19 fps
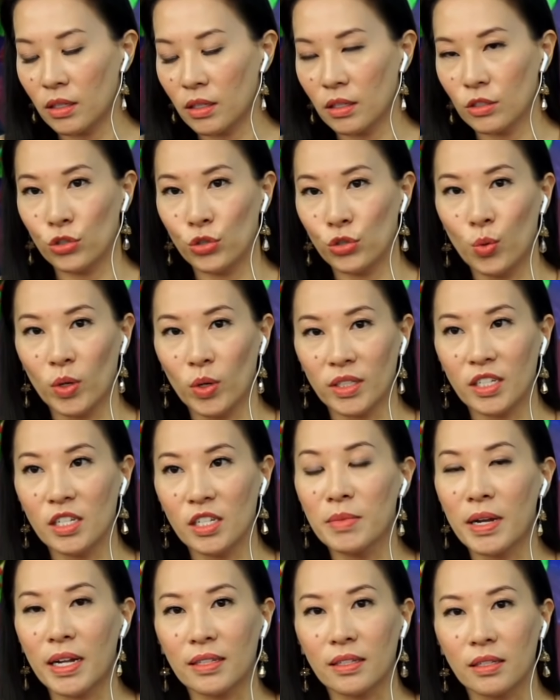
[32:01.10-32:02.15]
to what
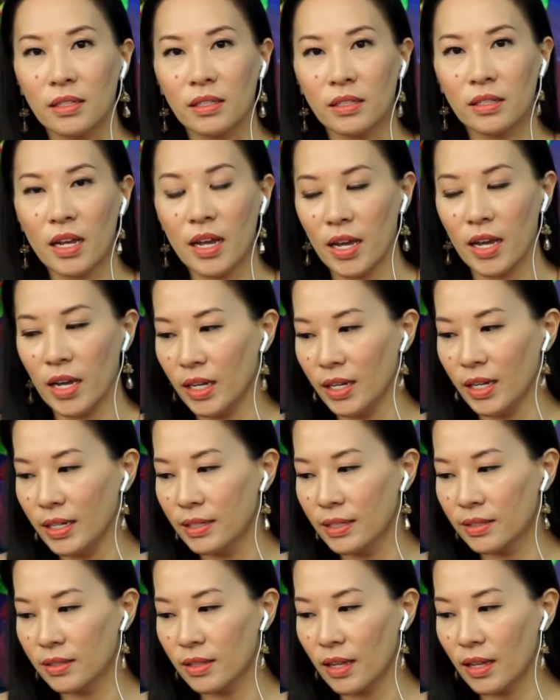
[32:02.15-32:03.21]
Tim had to say
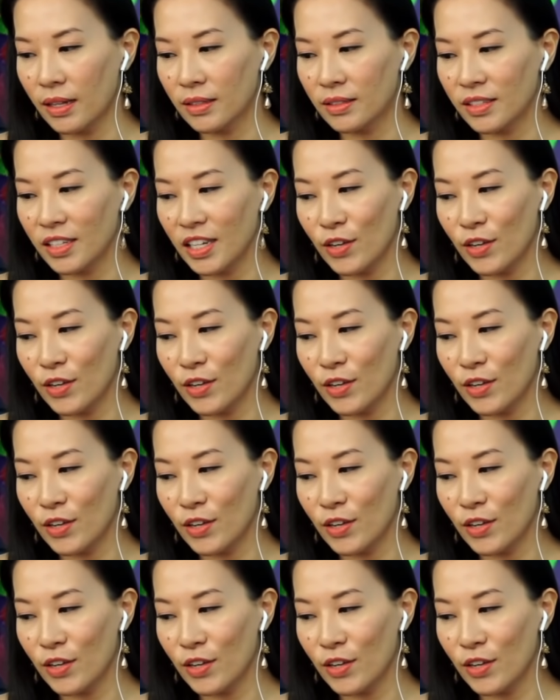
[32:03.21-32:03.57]
is that